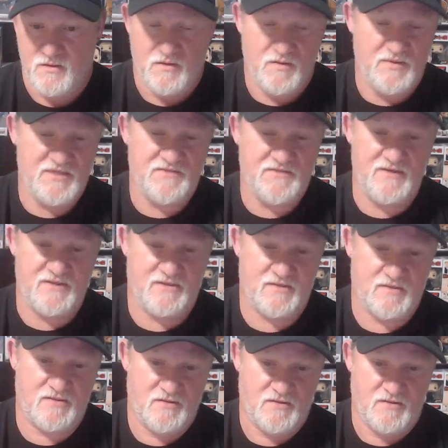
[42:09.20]
The
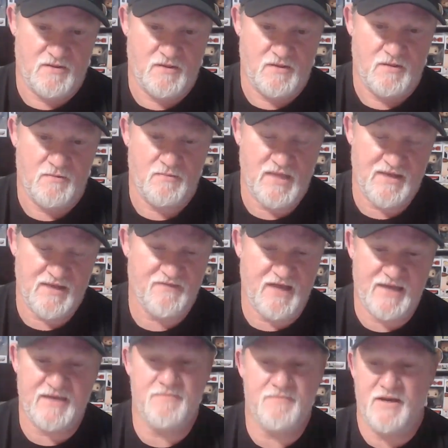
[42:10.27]
Misfits, Black
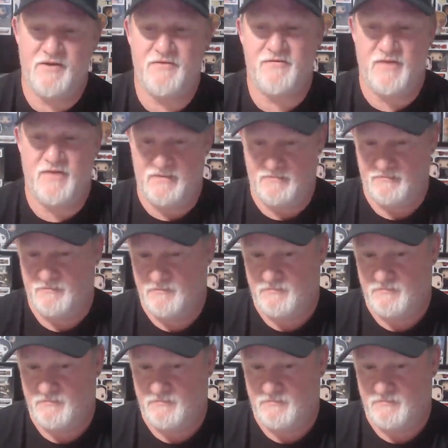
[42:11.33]
Flag, and Minor Threat.